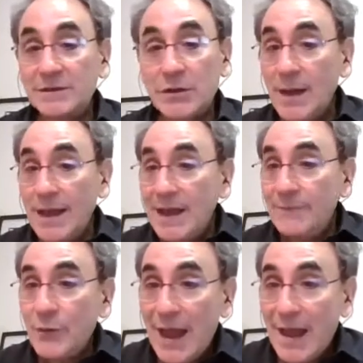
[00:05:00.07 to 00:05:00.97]
So if
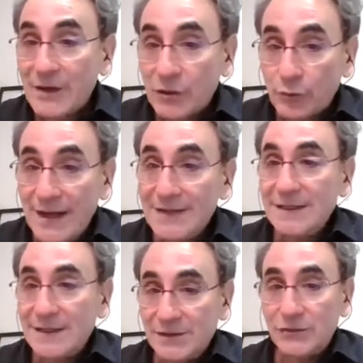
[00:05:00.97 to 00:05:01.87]
you have a crazy
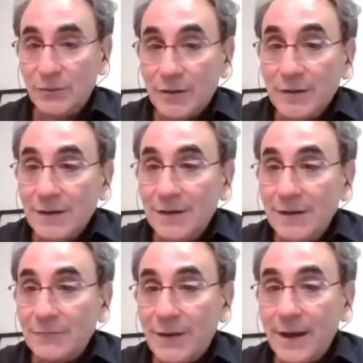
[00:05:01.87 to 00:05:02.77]
consumer,
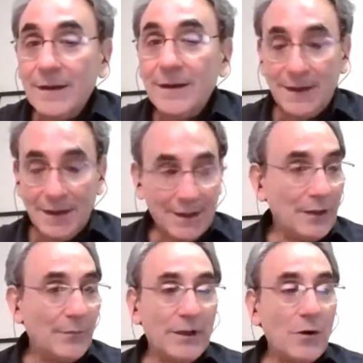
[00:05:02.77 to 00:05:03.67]
right, and we go